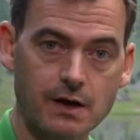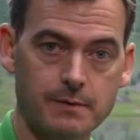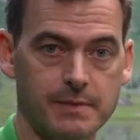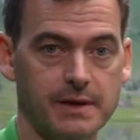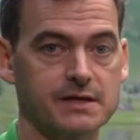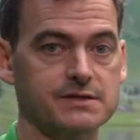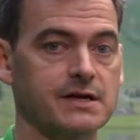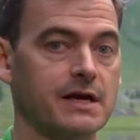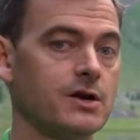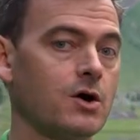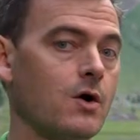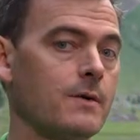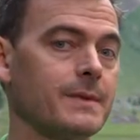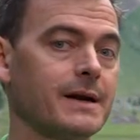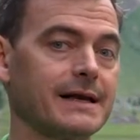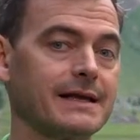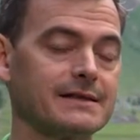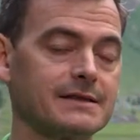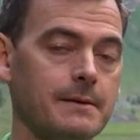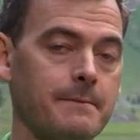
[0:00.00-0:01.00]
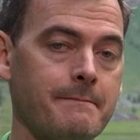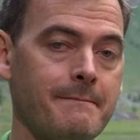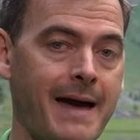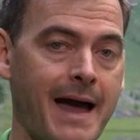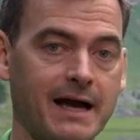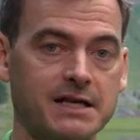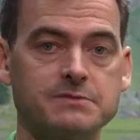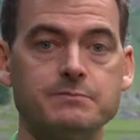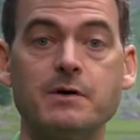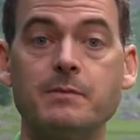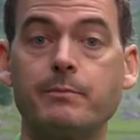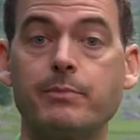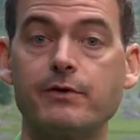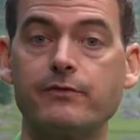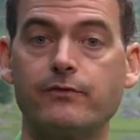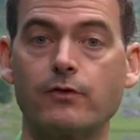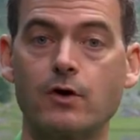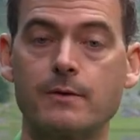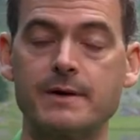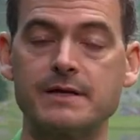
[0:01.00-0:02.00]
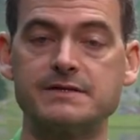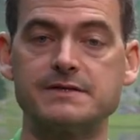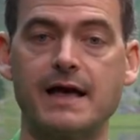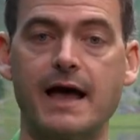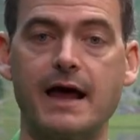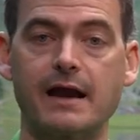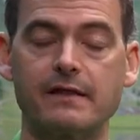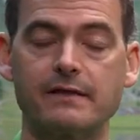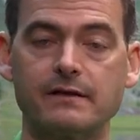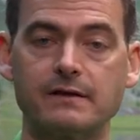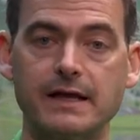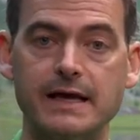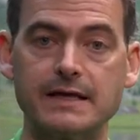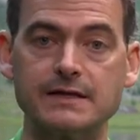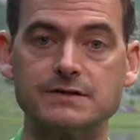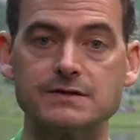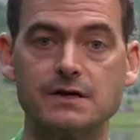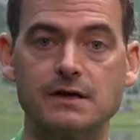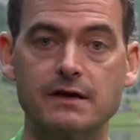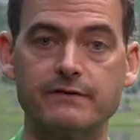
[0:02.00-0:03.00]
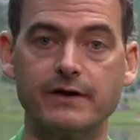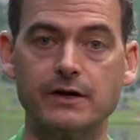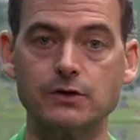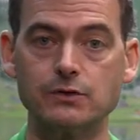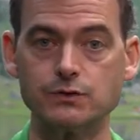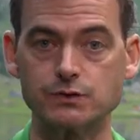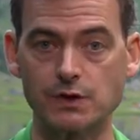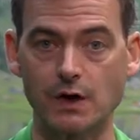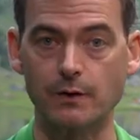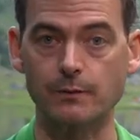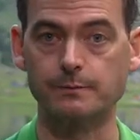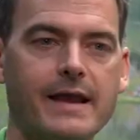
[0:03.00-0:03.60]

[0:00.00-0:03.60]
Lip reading: because I know I'm going to get the maximum performance out of the lens if I do so.